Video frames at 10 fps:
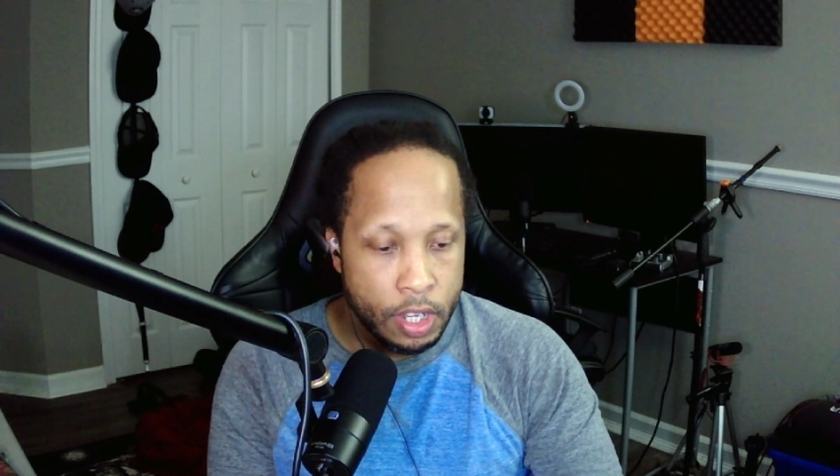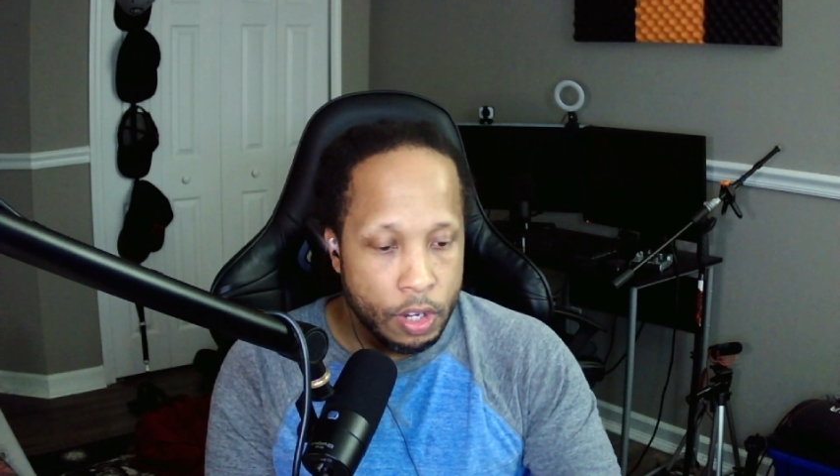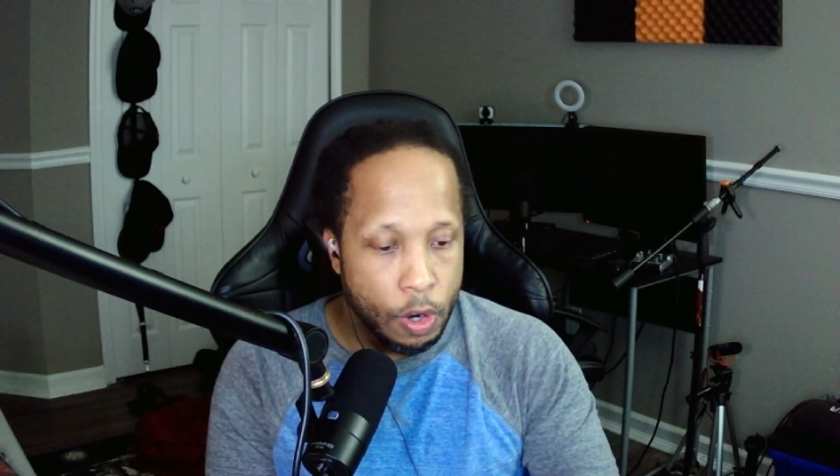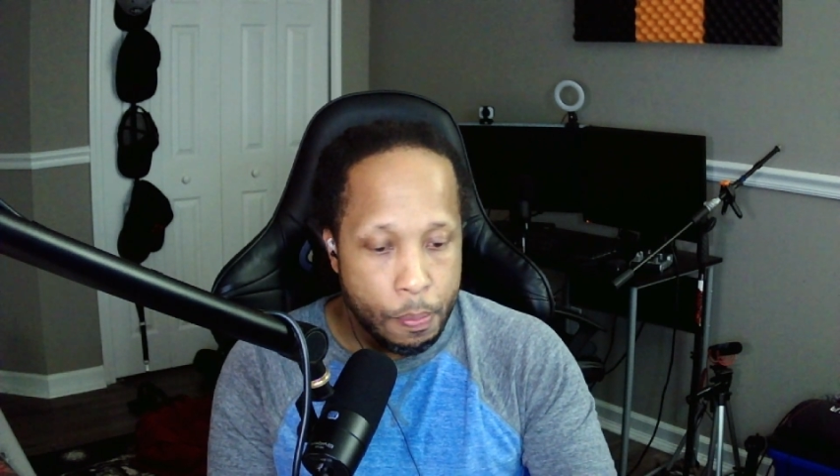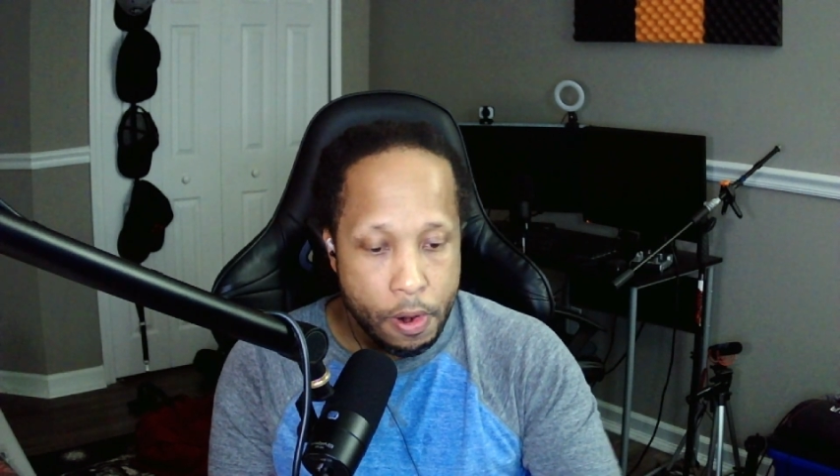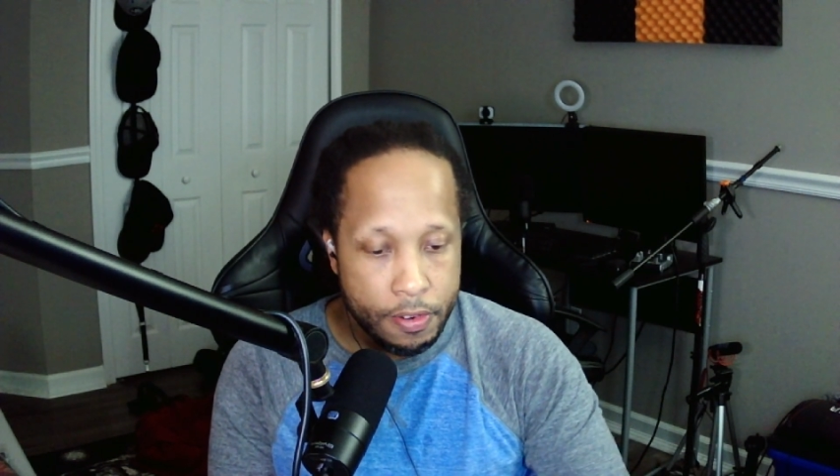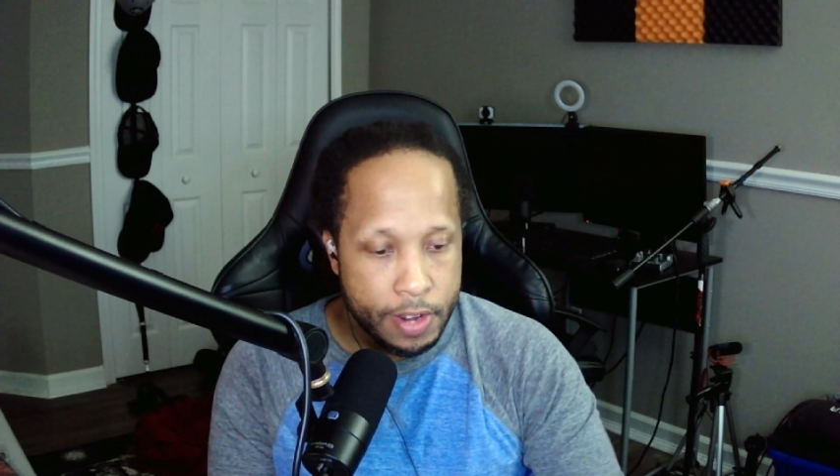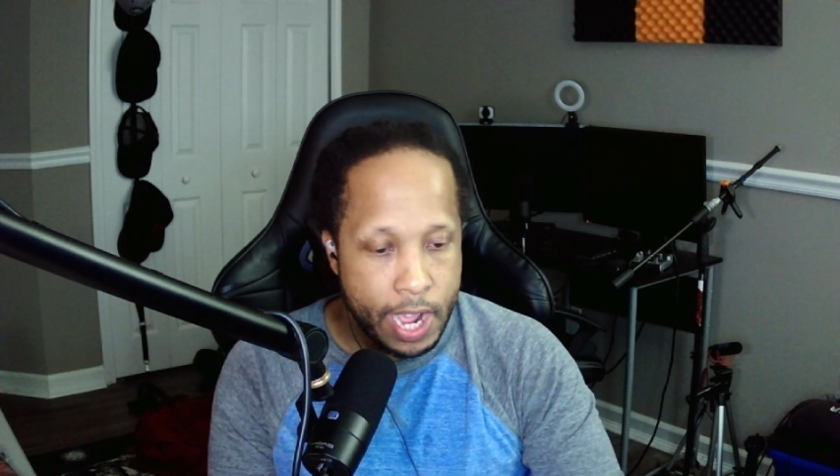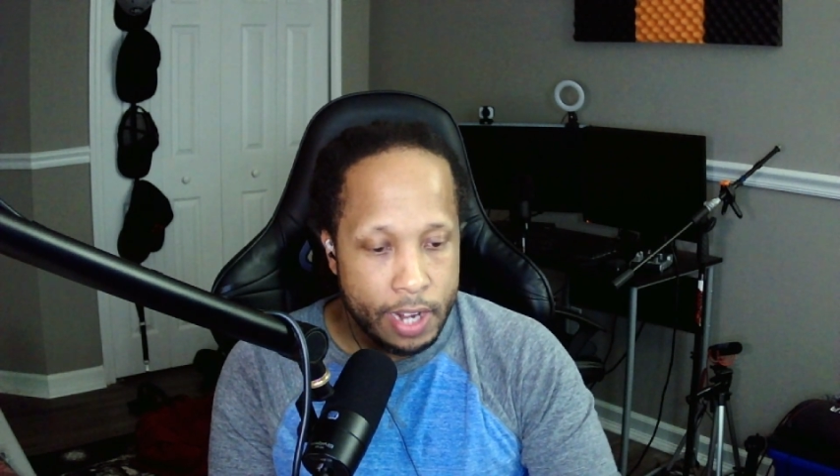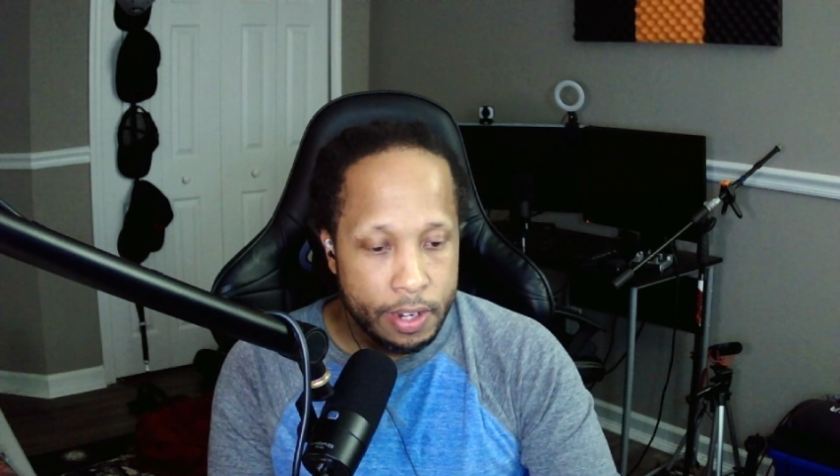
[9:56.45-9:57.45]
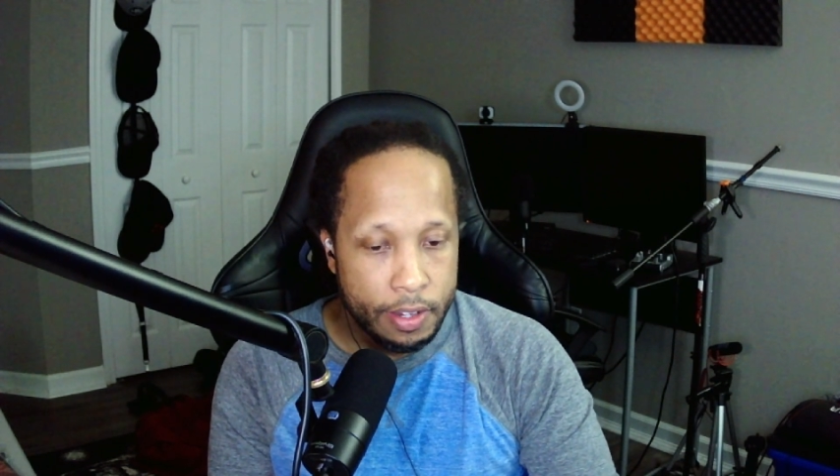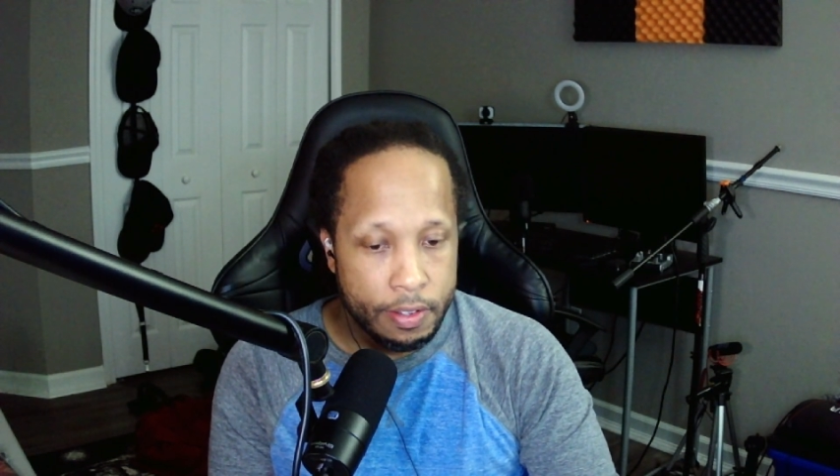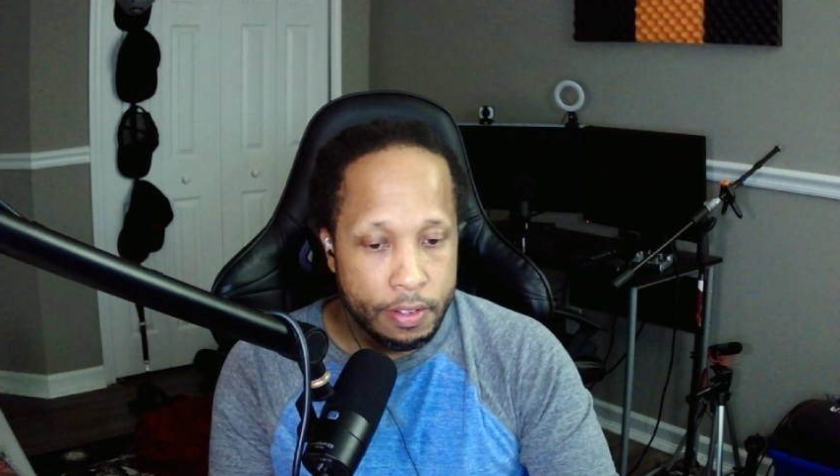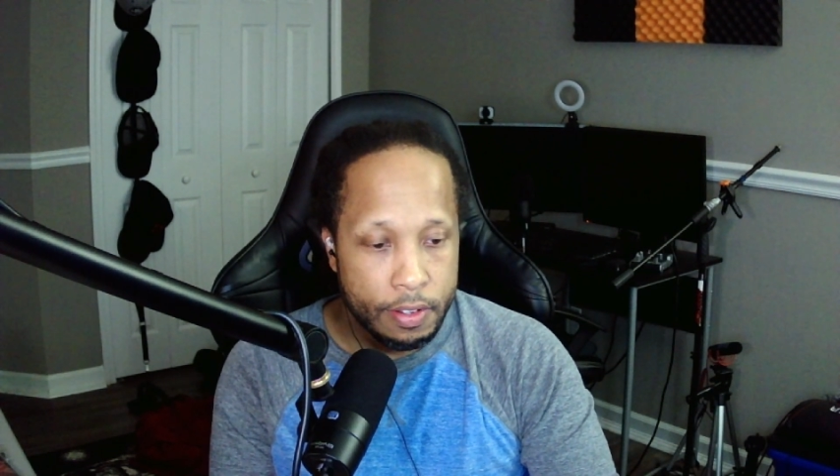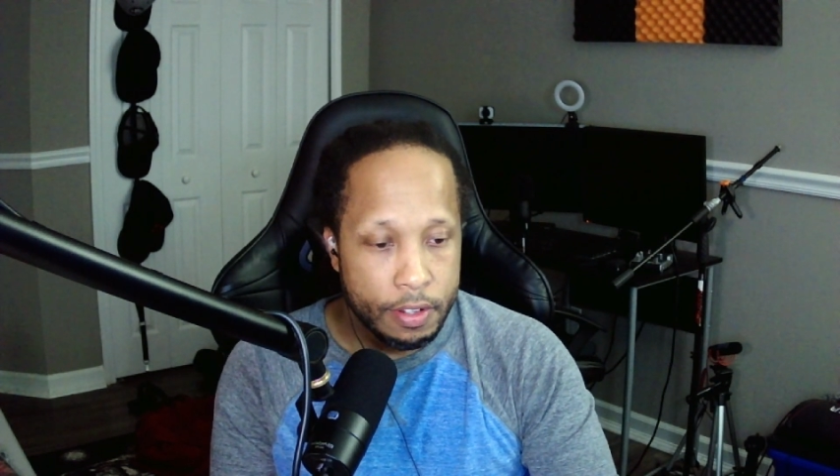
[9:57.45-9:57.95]
or
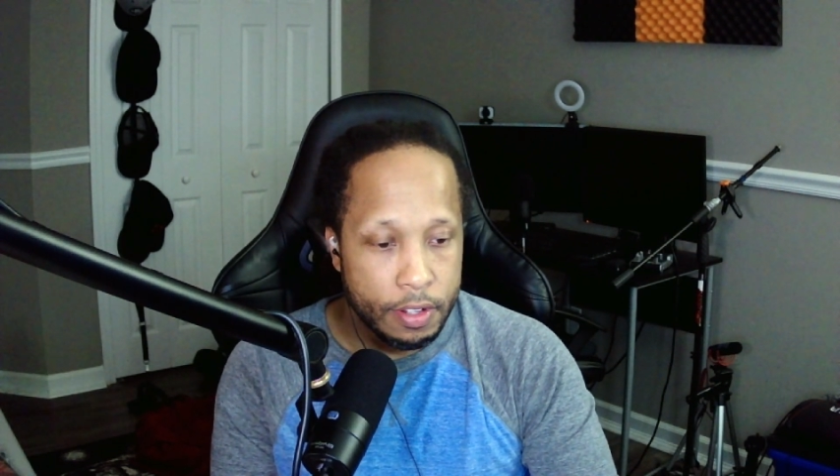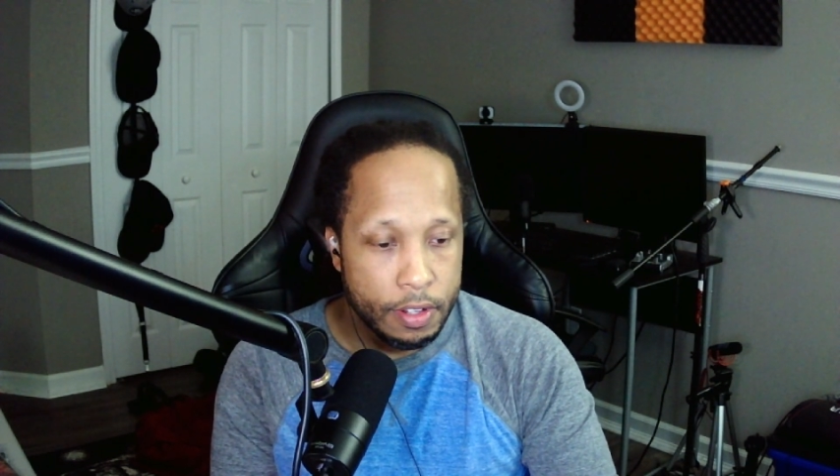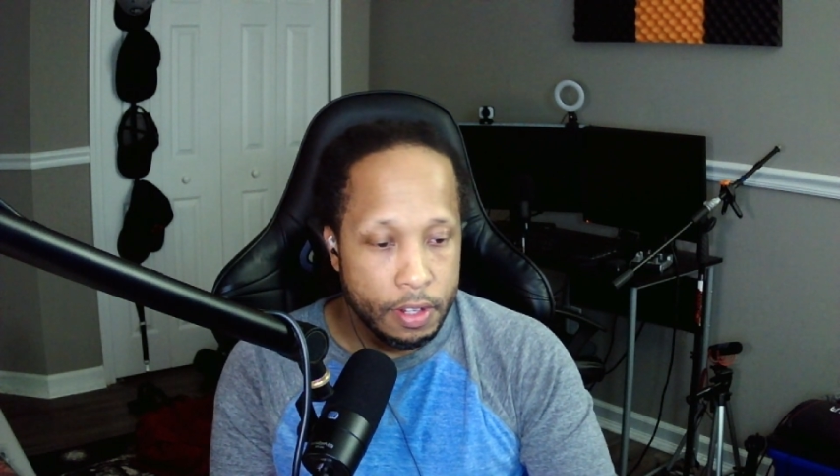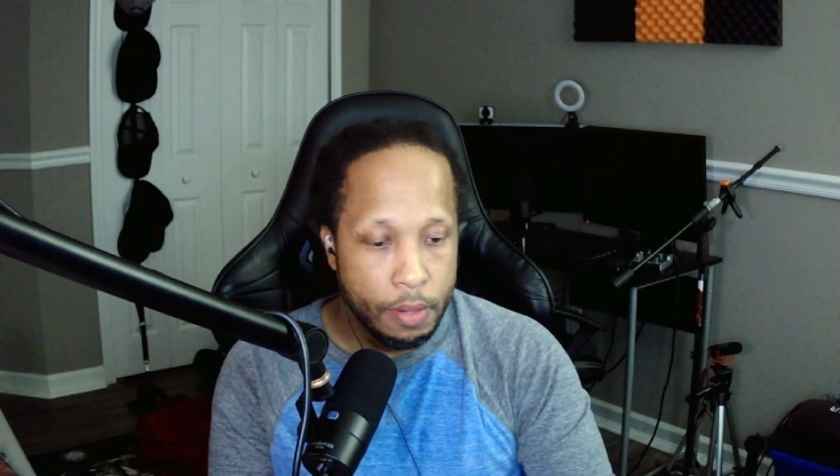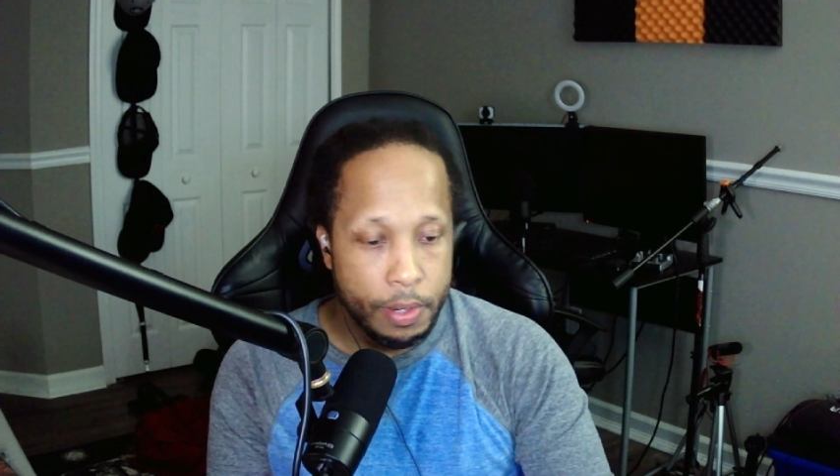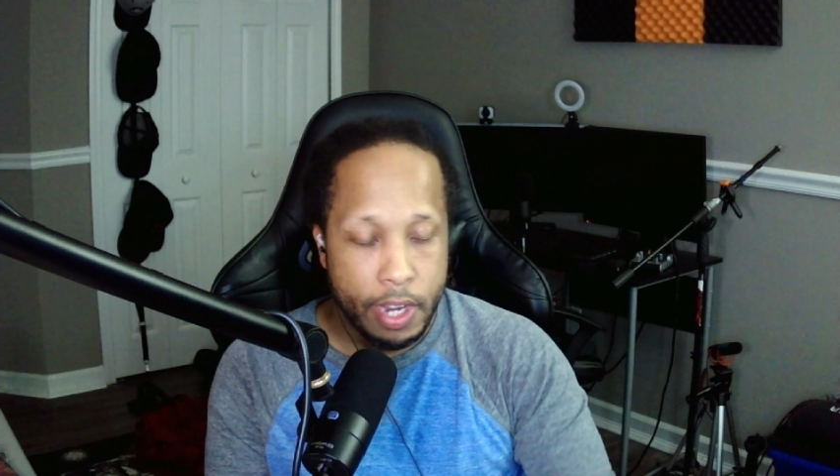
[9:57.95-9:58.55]
personalities I mean,